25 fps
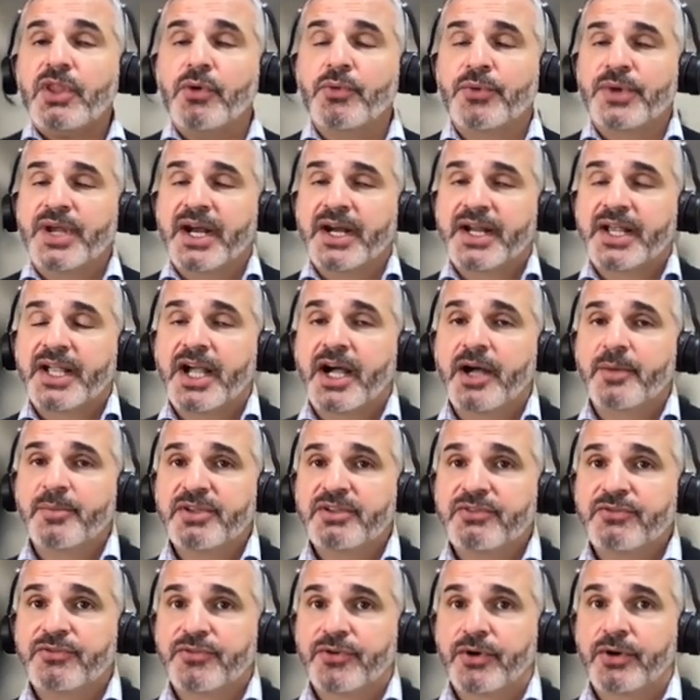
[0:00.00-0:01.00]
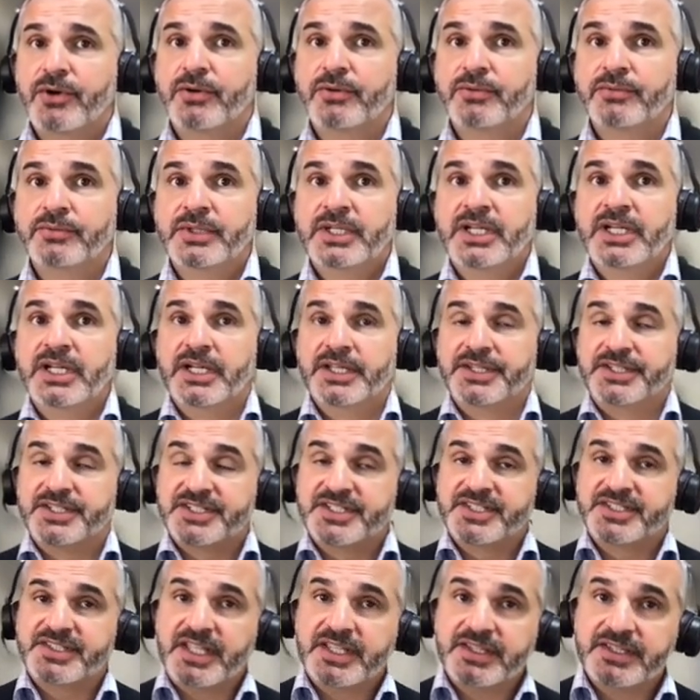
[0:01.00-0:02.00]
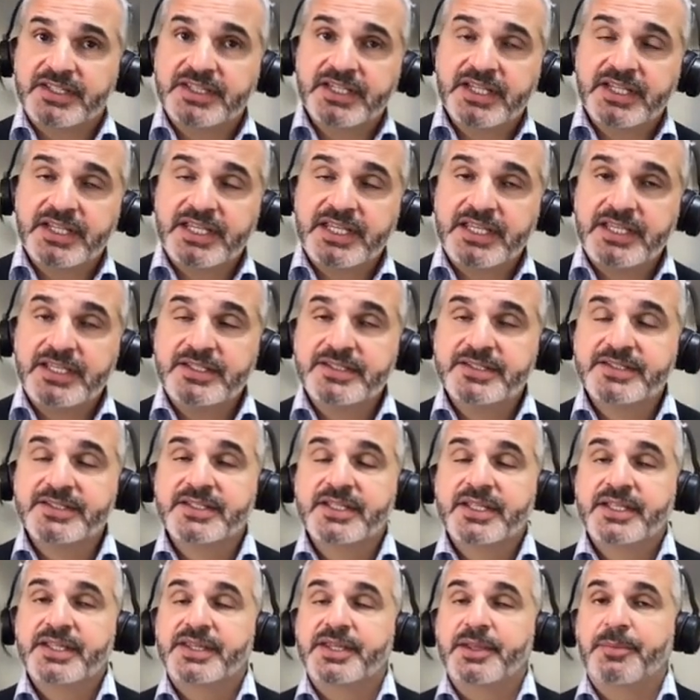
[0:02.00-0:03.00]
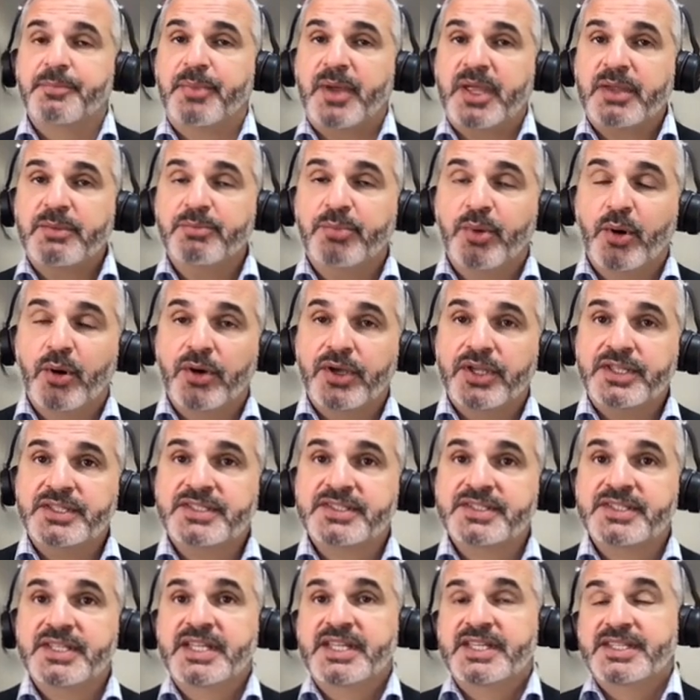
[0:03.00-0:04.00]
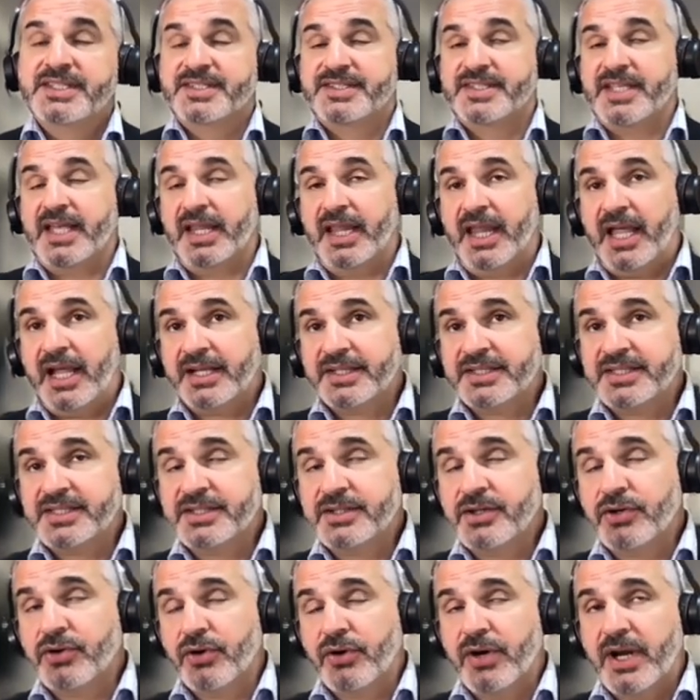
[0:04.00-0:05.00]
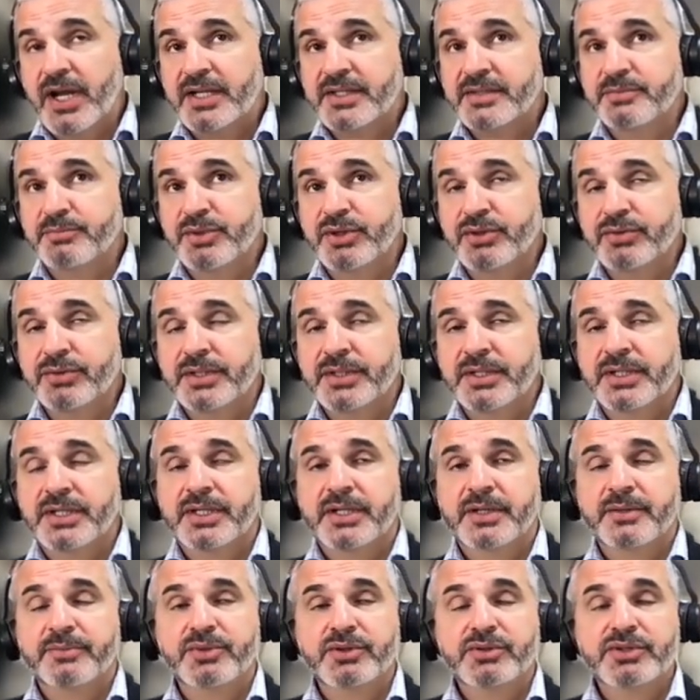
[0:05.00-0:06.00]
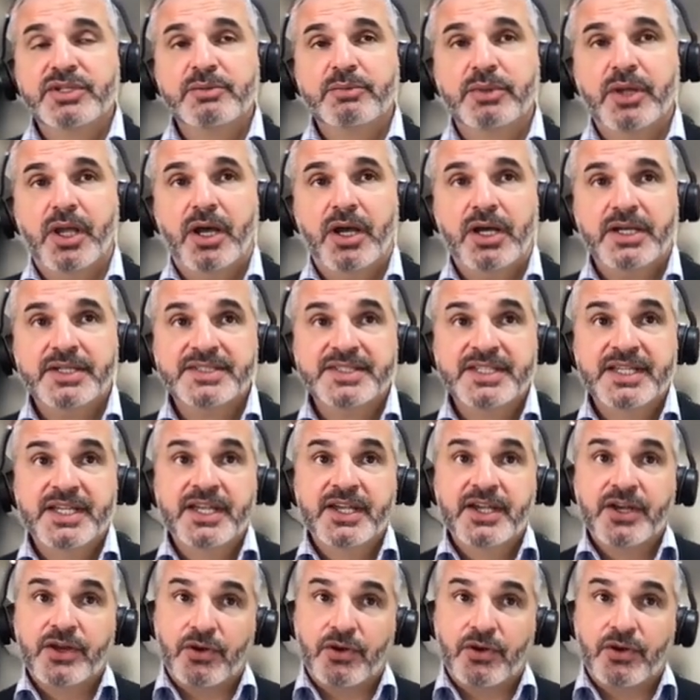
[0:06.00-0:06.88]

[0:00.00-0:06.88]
we are coming from understanding the needs, the pain points, selecting the correct bu- uh, building blocks,